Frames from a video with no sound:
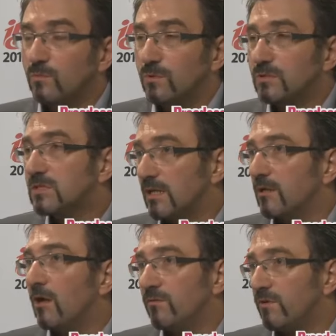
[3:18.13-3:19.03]
we'd say
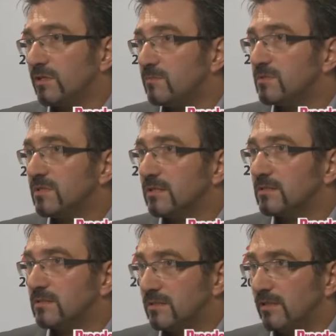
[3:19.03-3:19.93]
over
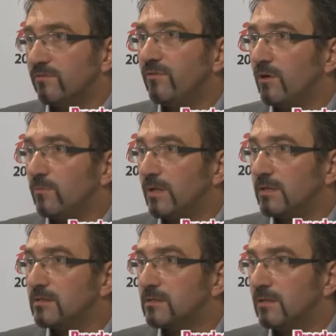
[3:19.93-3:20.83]
80% is now
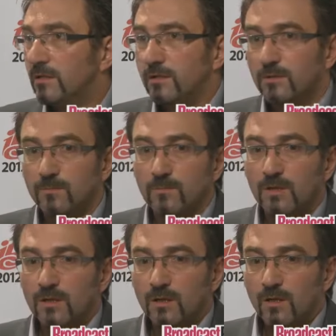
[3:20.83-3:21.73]
file-based.
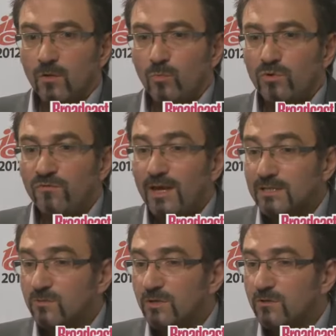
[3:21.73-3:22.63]
We've had
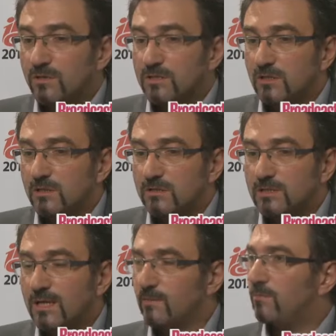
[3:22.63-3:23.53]
to increase our
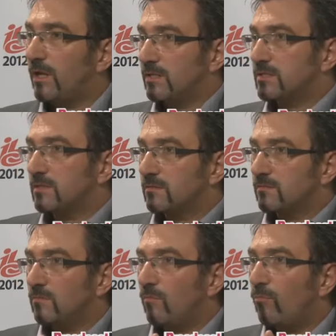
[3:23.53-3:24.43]
tape-based
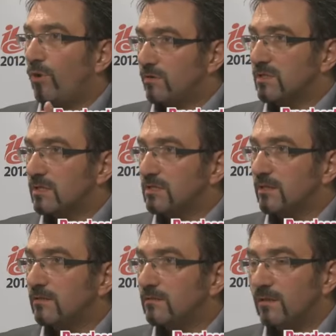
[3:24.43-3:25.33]

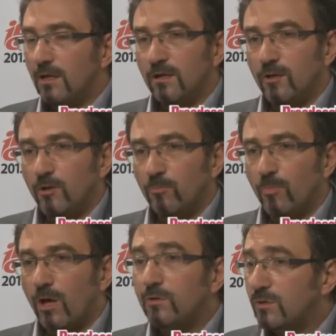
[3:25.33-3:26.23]
processing
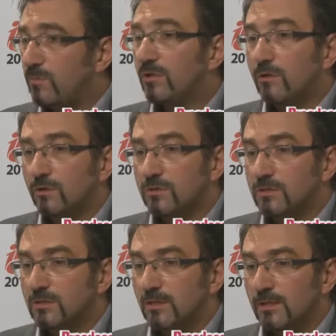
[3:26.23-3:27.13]
only
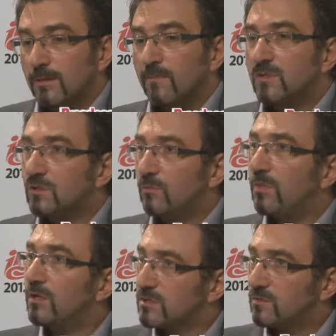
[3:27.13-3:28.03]
because certain
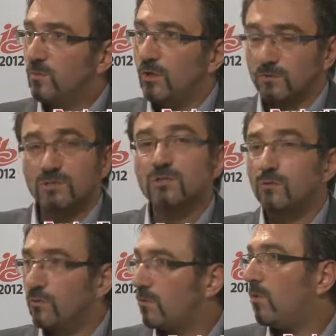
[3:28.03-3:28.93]
parts of the world still
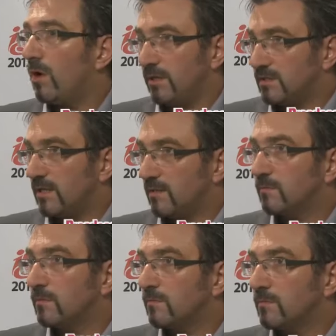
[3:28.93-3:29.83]
require tape.
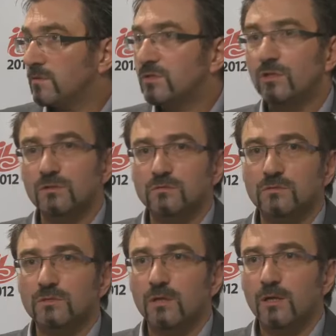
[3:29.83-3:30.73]

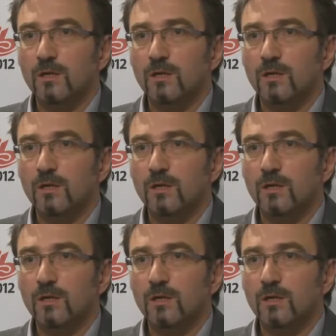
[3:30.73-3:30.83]
Certain